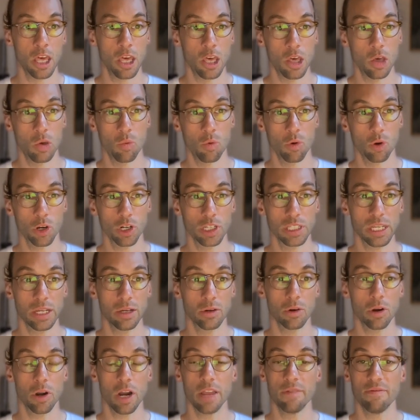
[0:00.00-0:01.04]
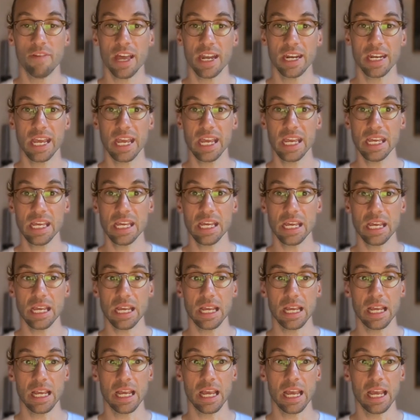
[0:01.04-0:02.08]
We're going to say our event E
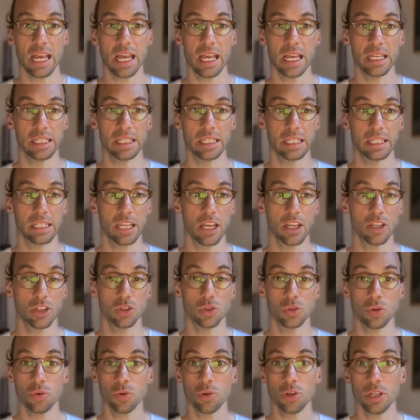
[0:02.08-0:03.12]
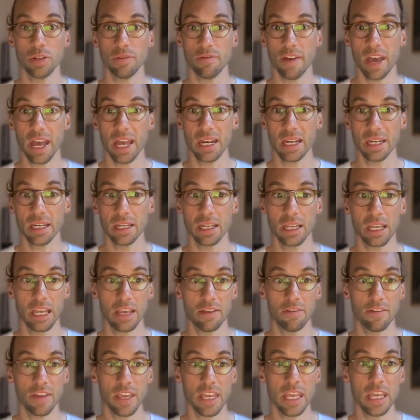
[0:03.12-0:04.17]
is a certain event if
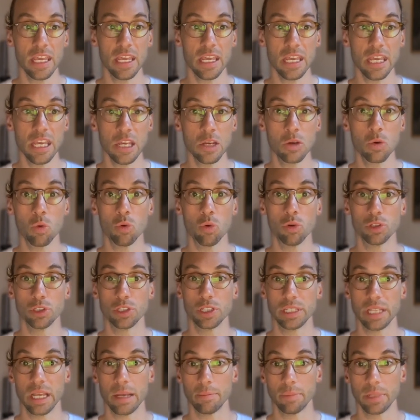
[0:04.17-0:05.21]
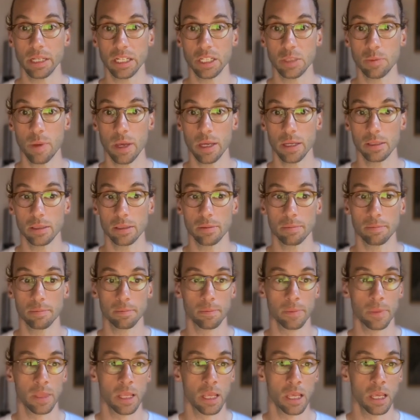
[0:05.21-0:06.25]
E equals the sampling space.
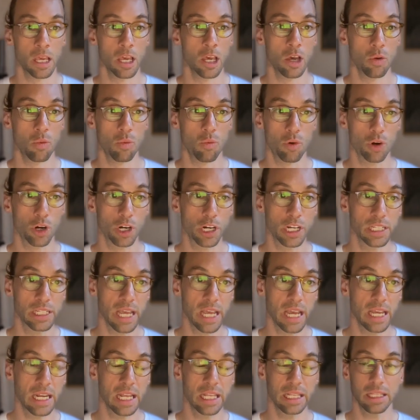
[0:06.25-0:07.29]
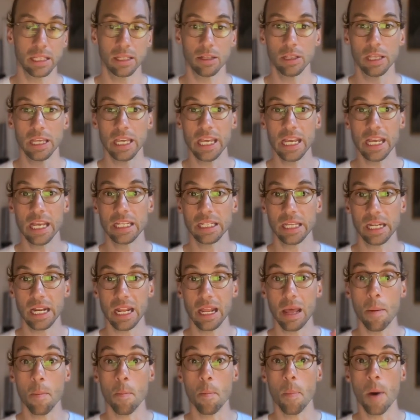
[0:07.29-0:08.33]
We're going to say that E is an
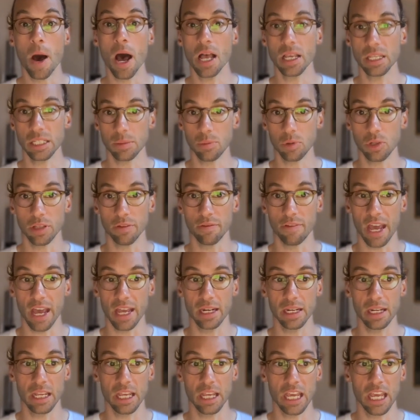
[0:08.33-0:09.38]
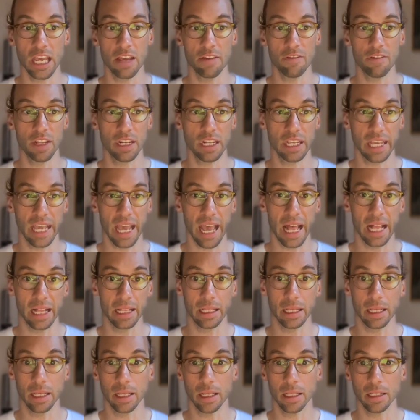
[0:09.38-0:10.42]
impossible event if
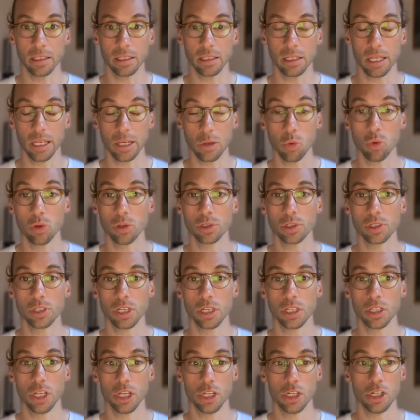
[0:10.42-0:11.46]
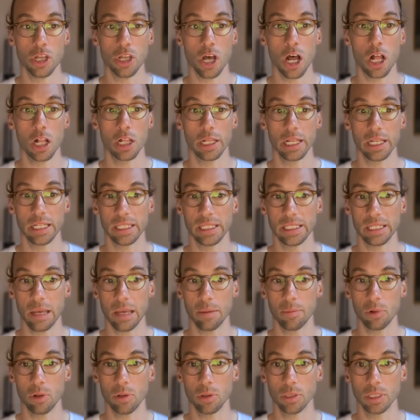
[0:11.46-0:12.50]
it equals the null
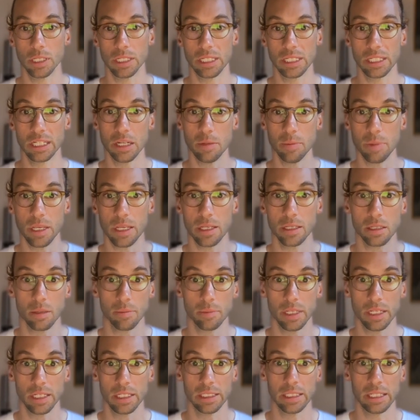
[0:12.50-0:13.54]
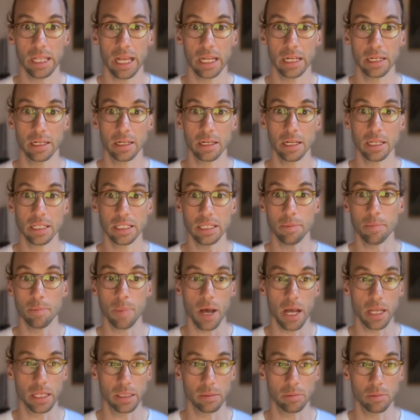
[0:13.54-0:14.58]
ensemble. This is going to be something that is
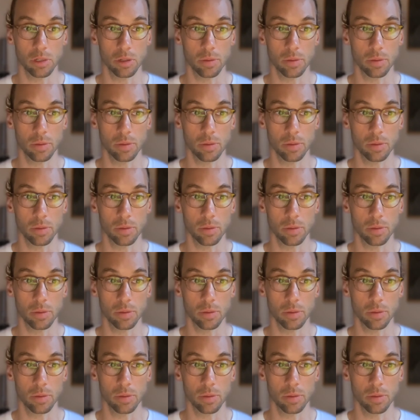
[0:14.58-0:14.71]
impossible.